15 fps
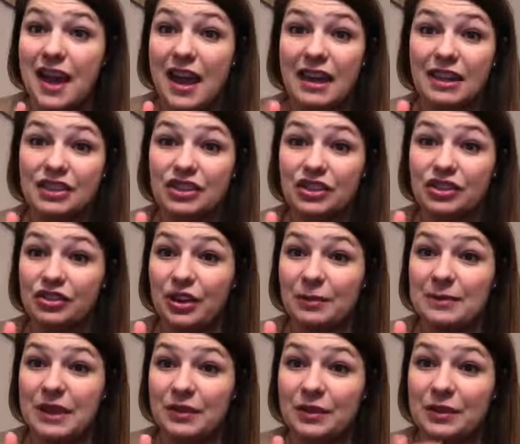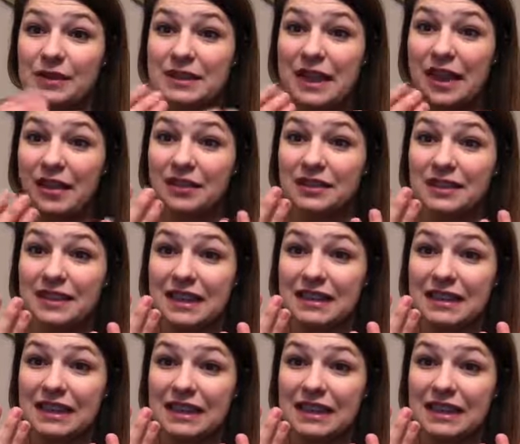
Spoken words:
and just scrub down those nails nice and